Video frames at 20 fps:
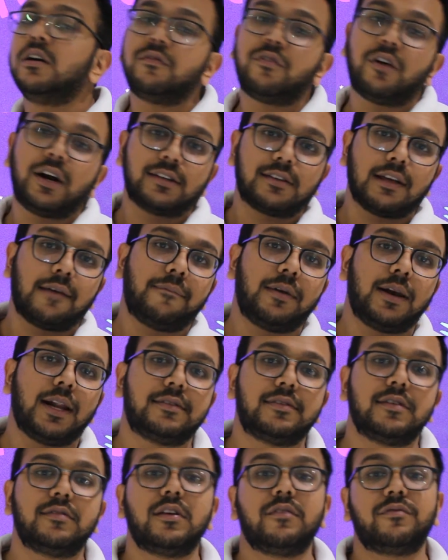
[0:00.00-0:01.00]
For example,
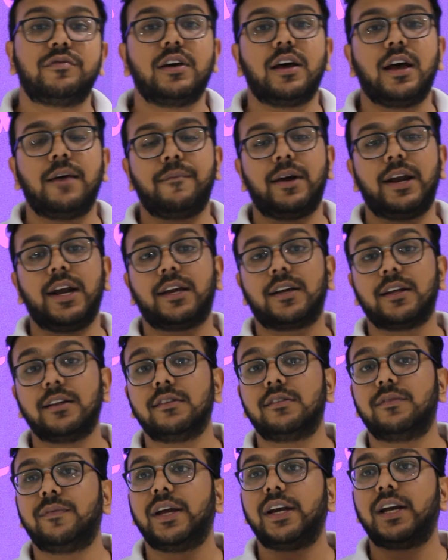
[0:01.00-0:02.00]
let's say if the
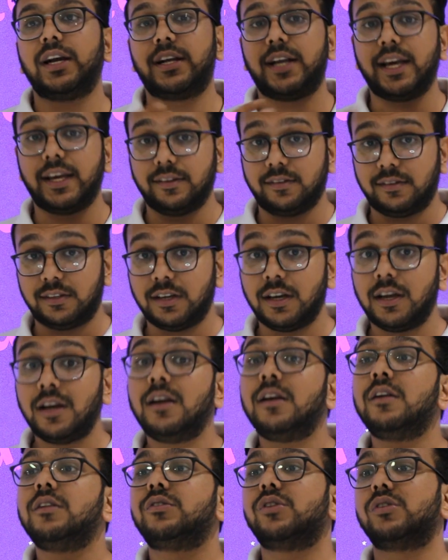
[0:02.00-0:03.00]
Americans made a test,
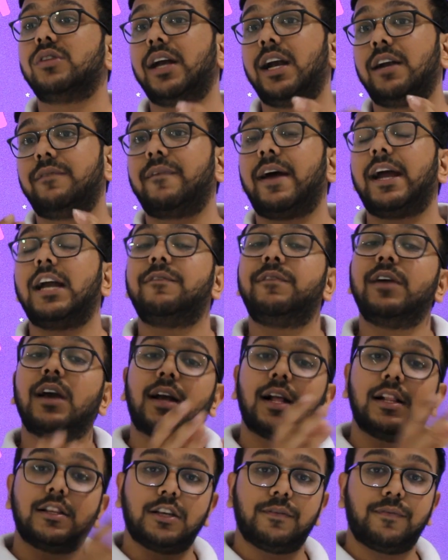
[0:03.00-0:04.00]
so it might be a
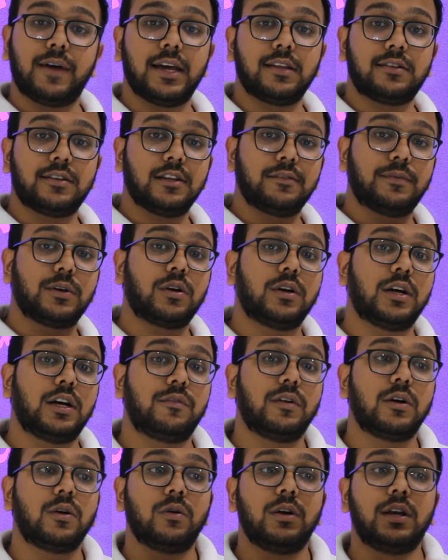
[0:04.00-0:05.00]
culture bias test because
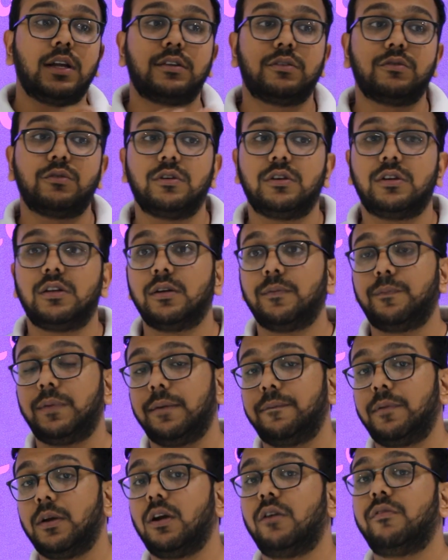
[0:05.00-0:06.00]
it will only suit the
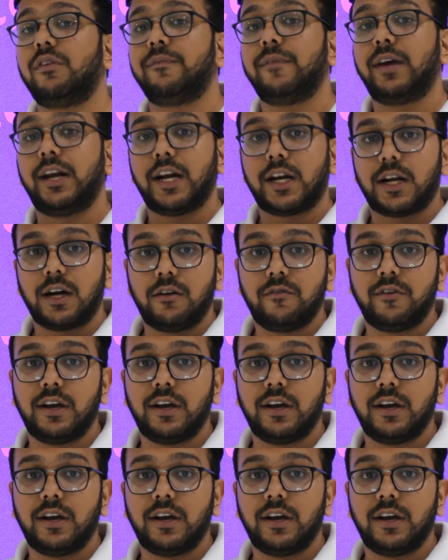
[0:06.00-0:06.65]
people of America.